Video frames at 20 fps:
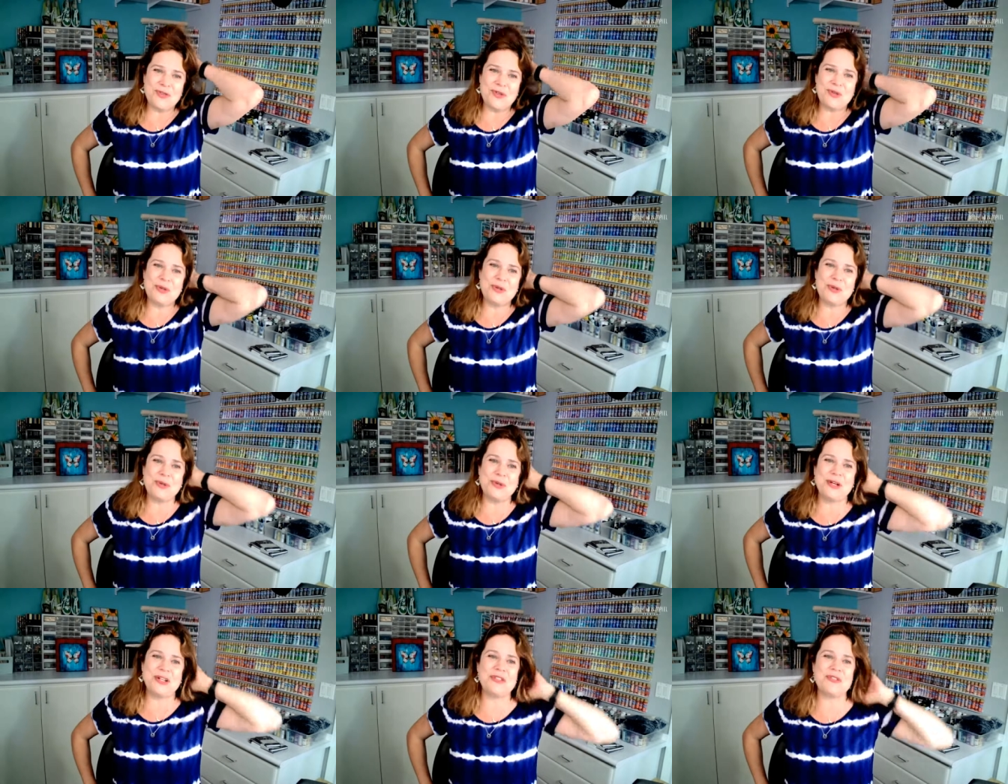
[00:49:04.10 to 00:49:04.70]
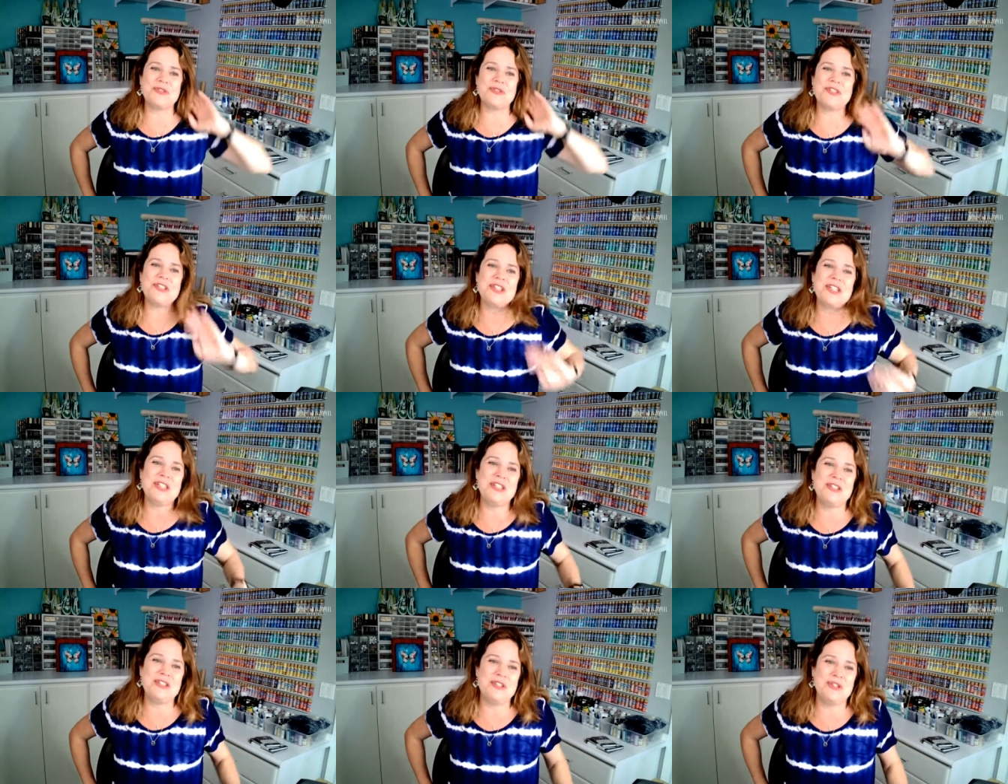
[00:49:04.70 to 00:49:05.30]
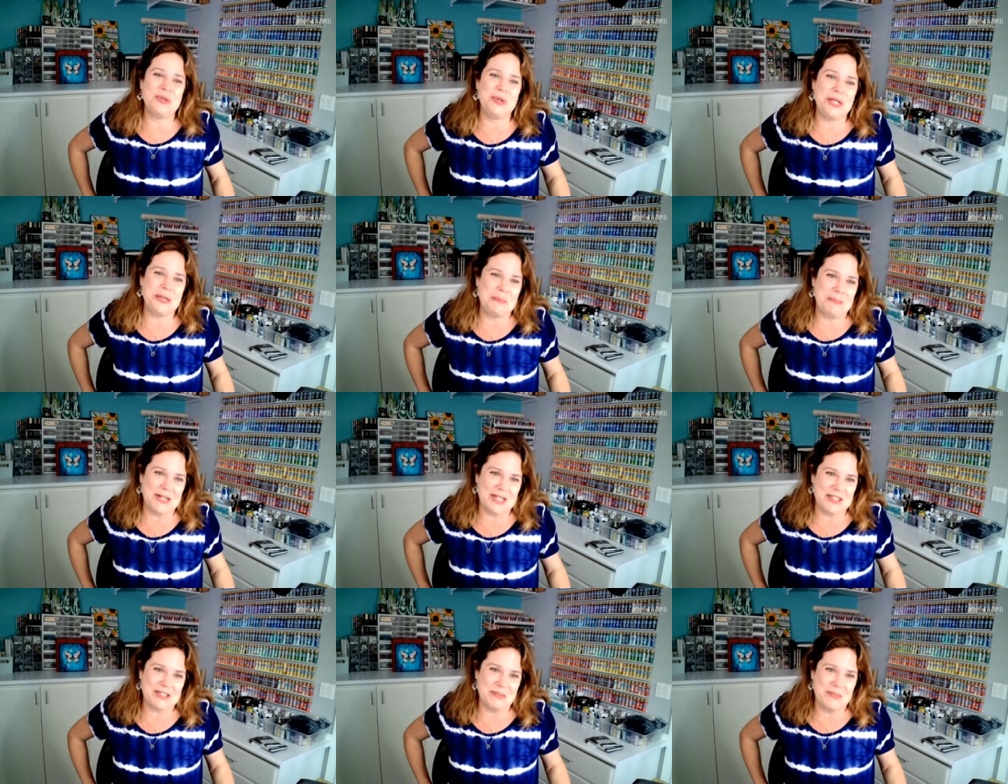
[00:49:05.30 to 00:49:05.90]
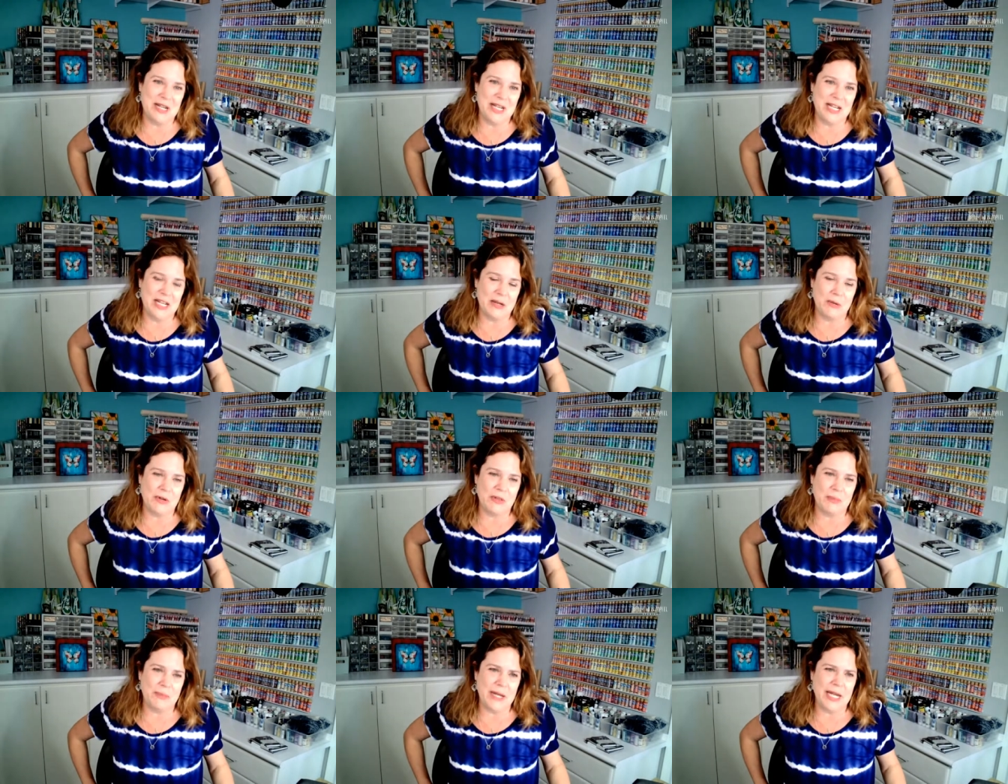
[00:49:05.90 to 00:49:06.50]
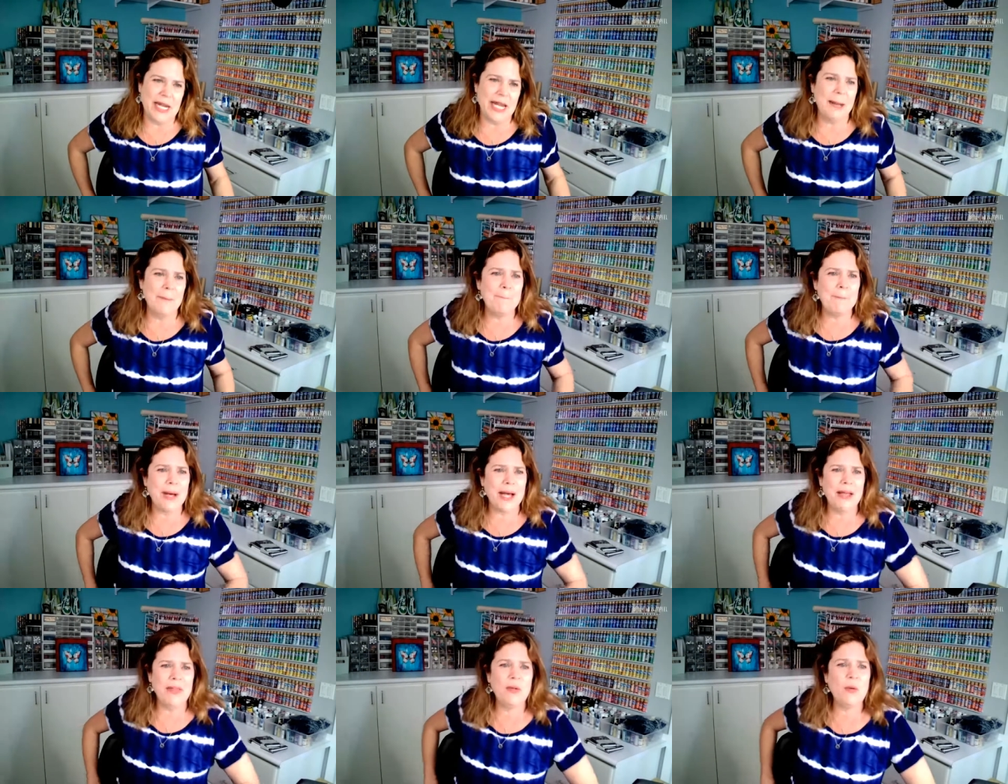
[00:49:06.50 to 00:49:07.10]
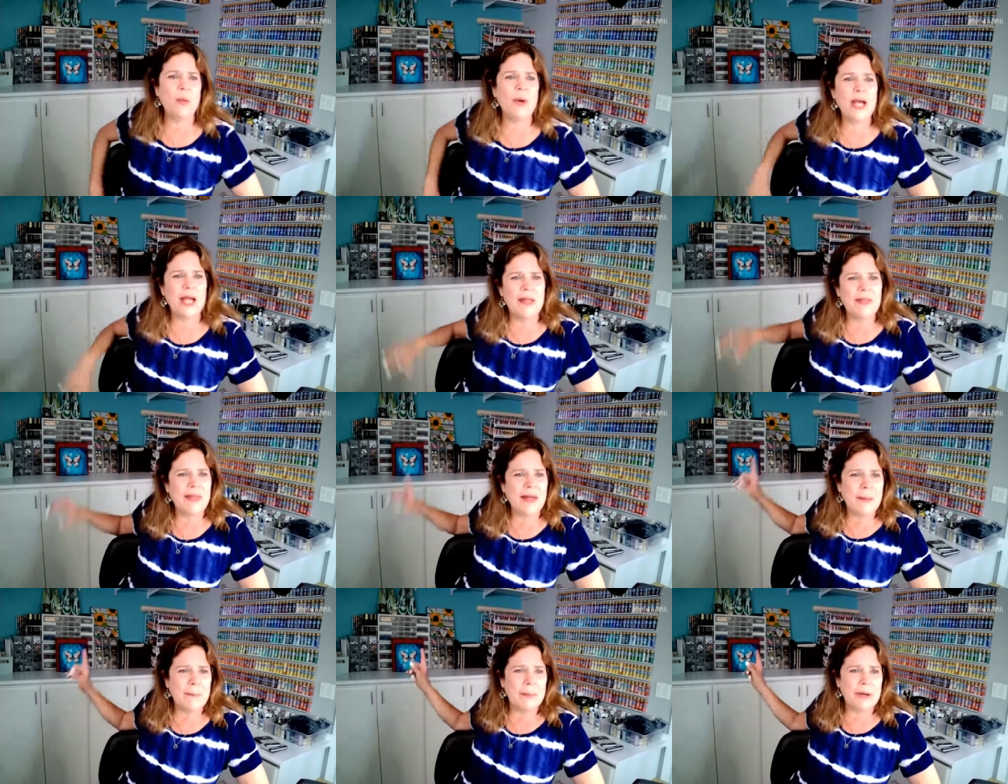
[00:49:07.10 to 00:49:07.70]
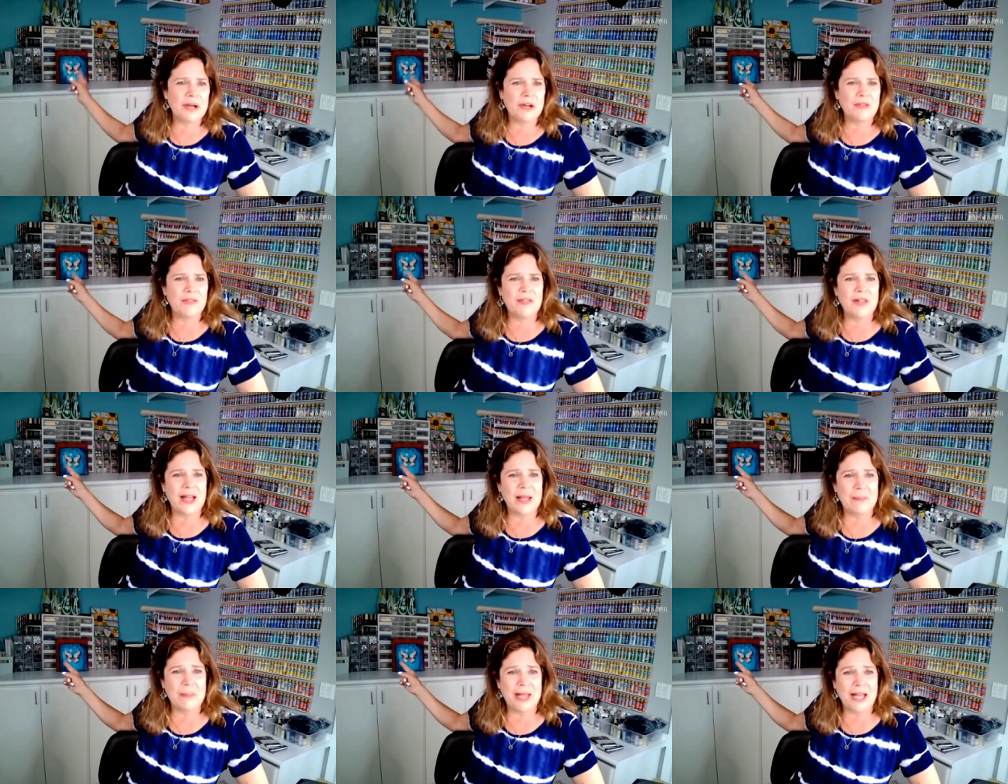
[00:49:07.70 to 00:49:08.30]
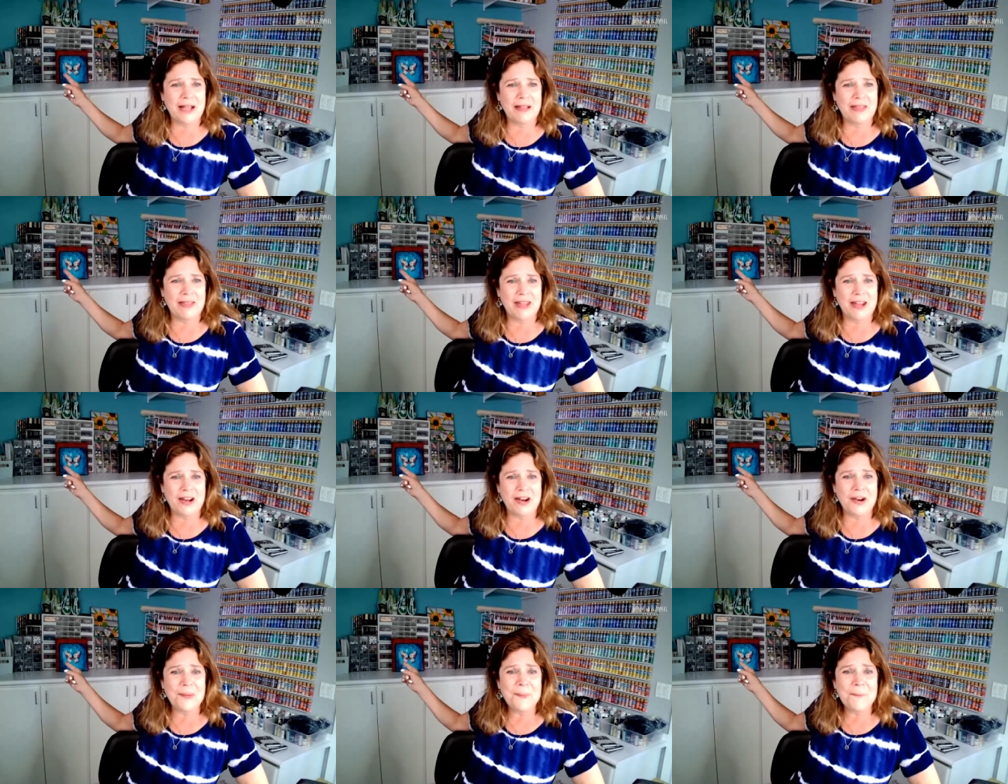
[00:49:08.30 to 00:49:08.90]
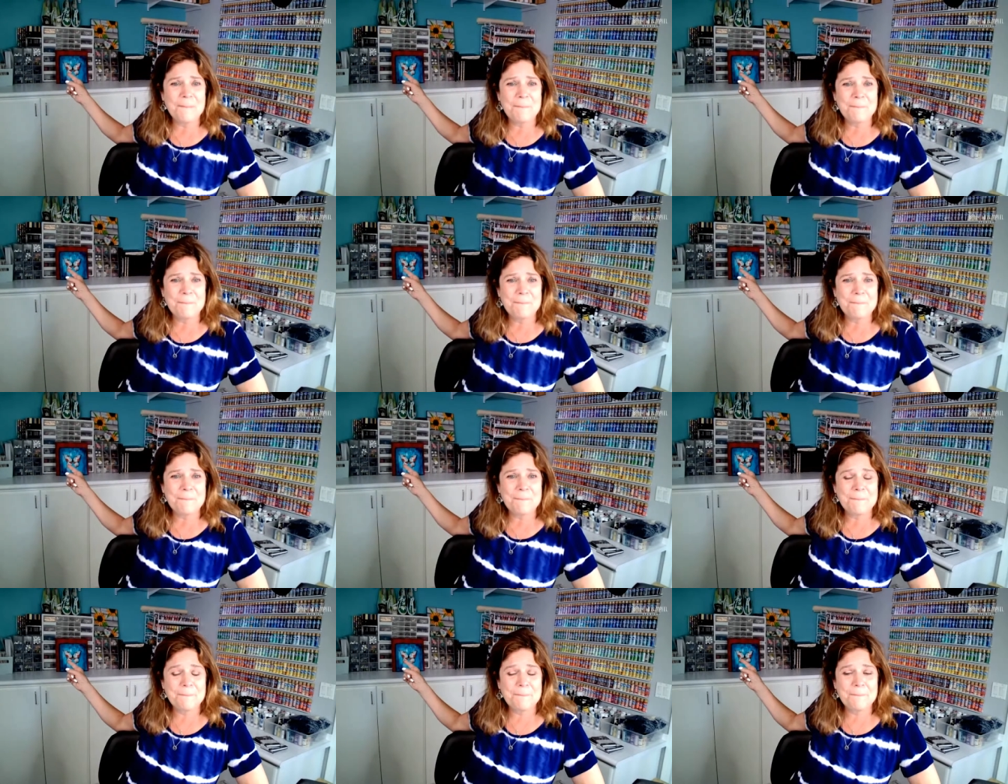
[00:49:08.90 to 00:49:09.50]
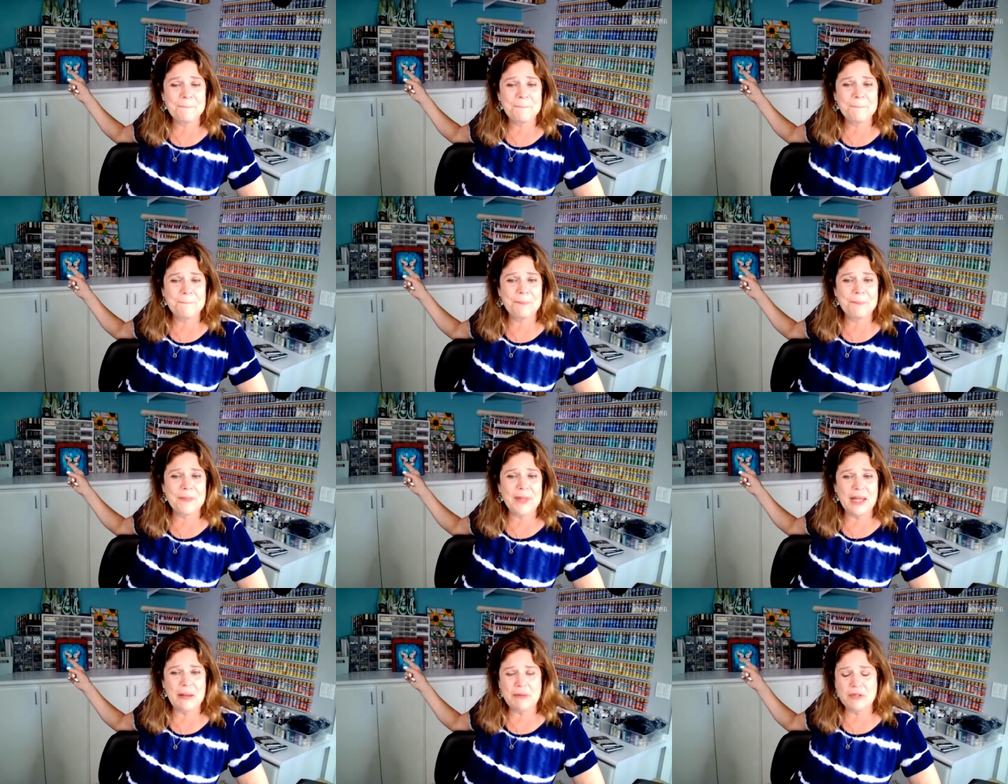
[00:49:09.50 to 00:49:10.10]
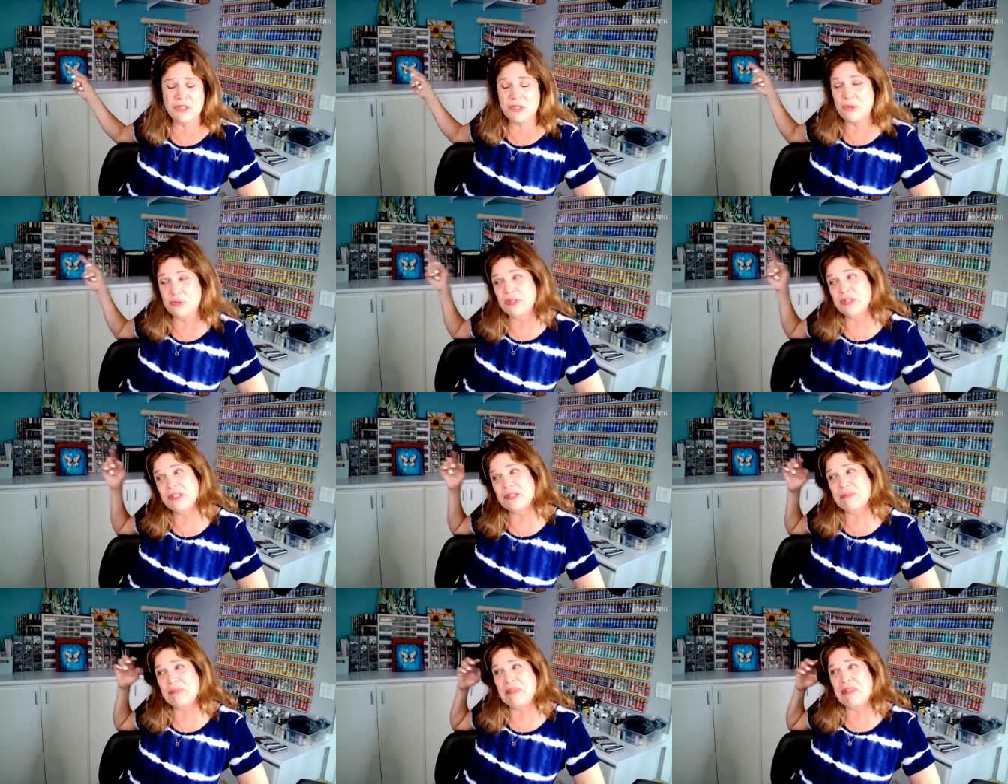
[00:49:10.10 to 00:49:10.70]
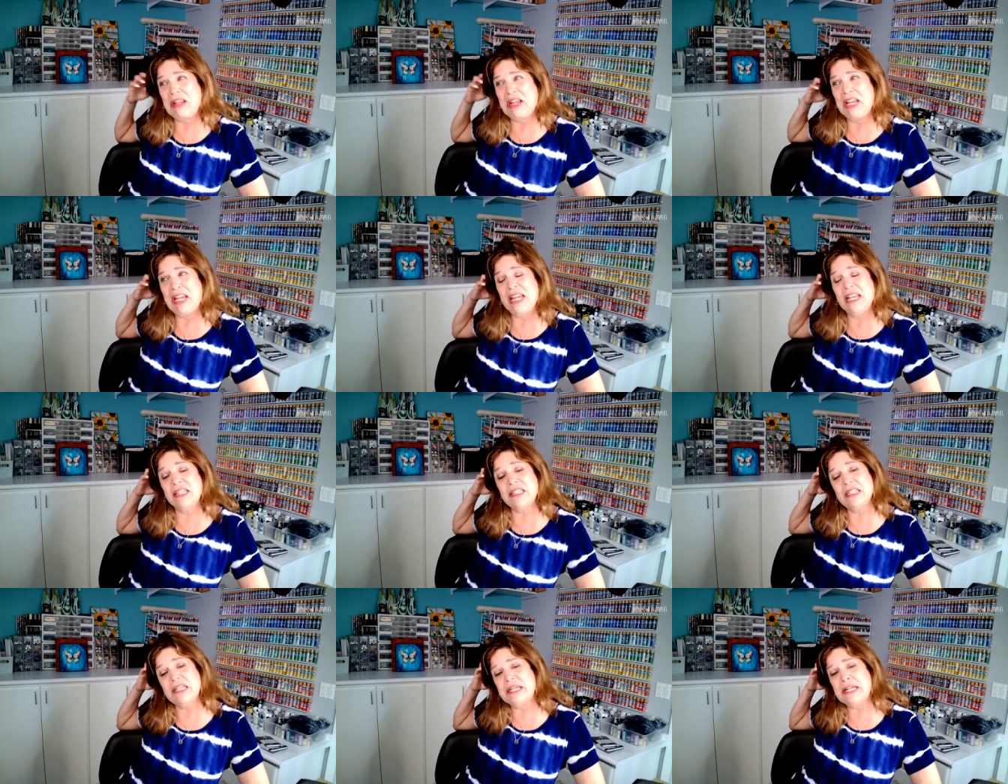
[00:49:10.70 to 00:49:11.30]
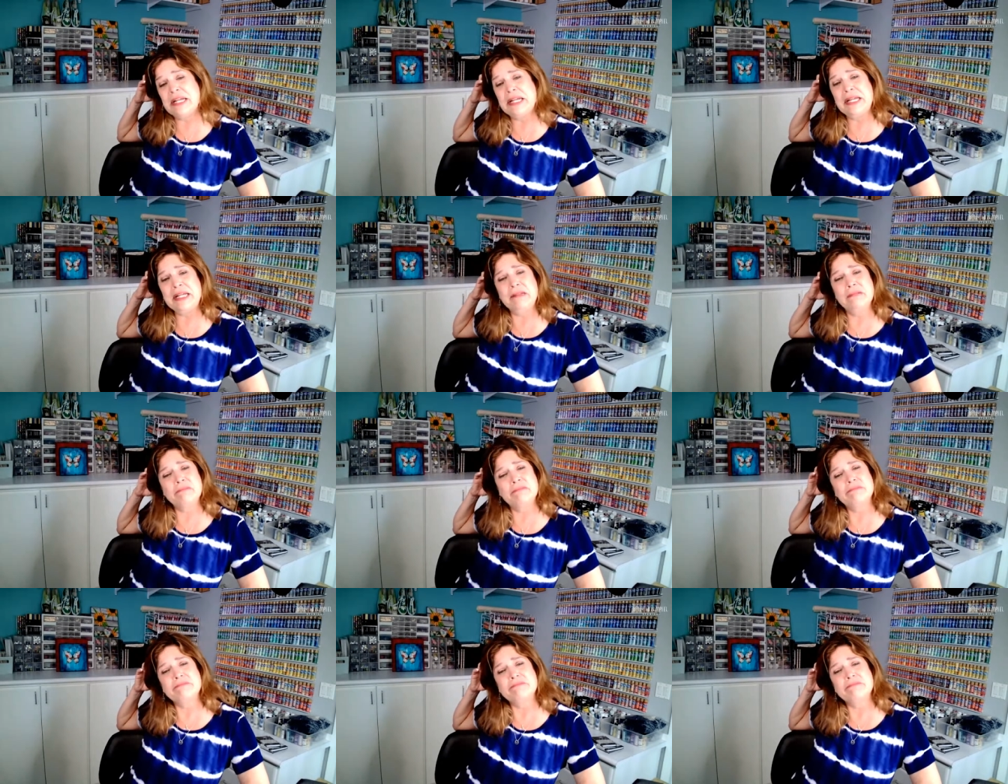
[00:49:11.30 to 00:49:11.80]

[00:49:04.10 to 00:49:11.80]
you who are interested in doing mixed media with me, and by the way, that butterfly back there, I was doing some thinking today.